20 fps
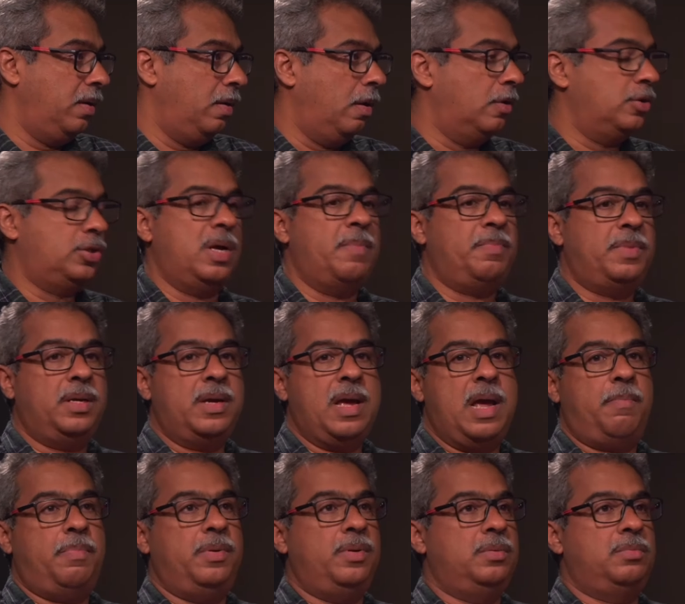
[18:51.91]
Or something
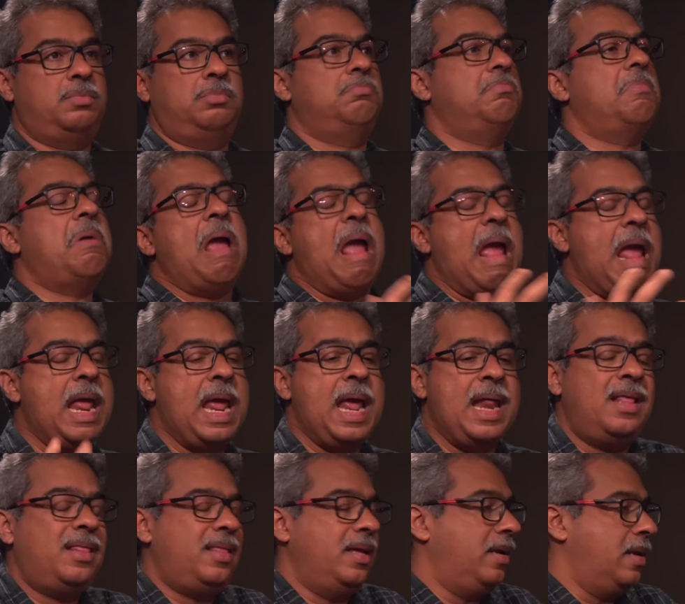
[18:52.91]
happens,
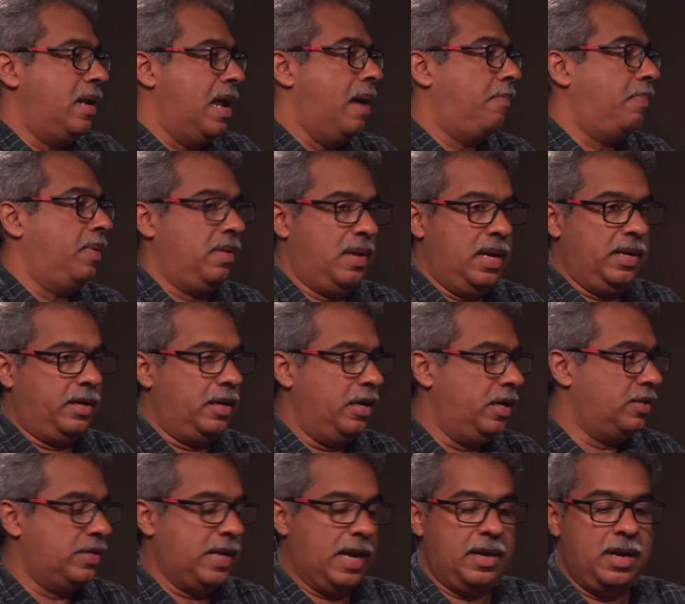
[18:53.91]
anything can happen, like he
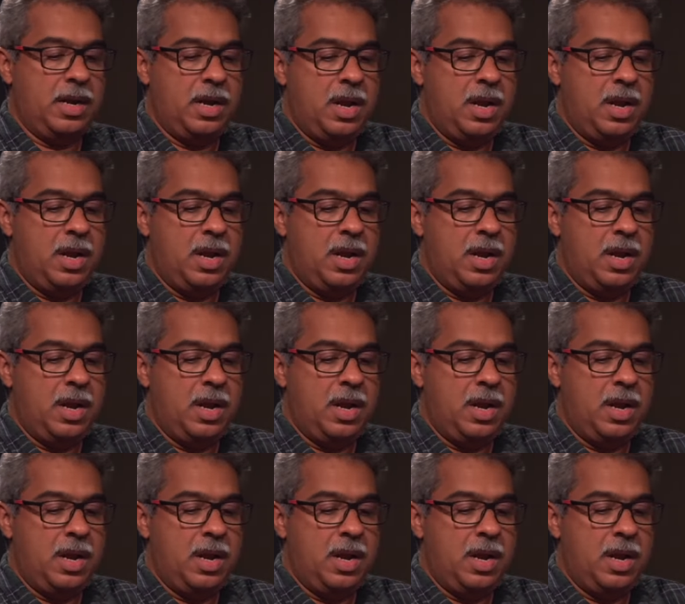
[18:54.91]
said.